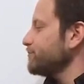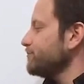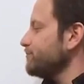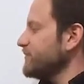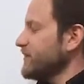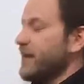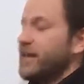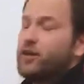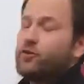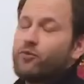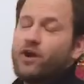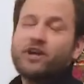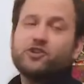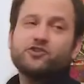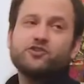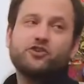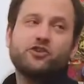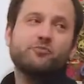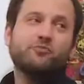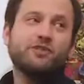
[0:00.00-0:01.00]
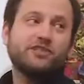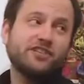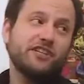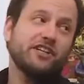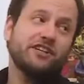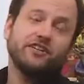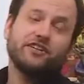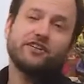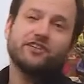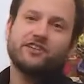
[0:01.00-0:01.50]
And in Rochester in
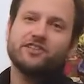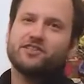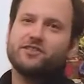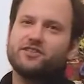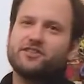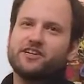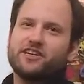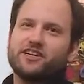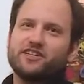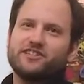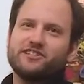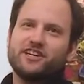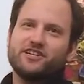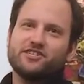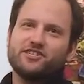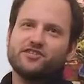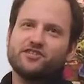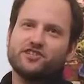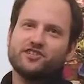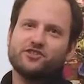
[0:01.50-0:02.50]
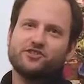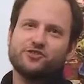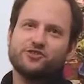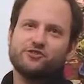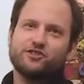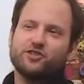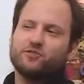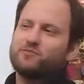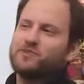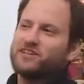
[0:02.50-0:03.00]
particular, it's a contentious issue
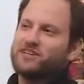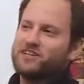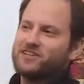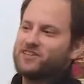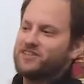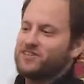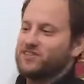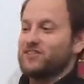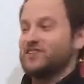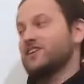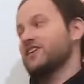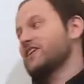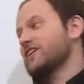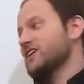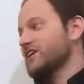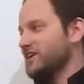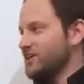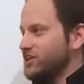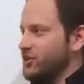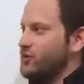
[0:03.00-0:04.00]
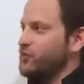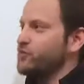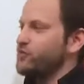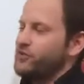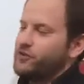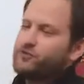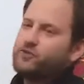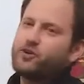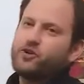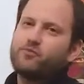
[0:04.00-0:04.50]
just because, you know,
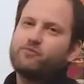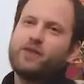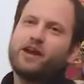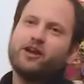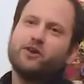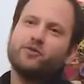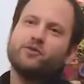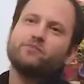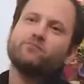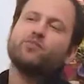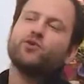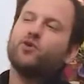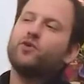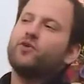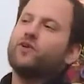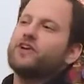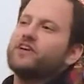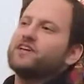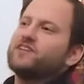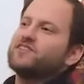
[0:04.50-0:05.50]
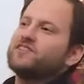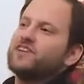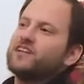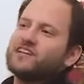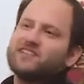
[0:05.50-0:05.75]
if you're a Mayo employee, it's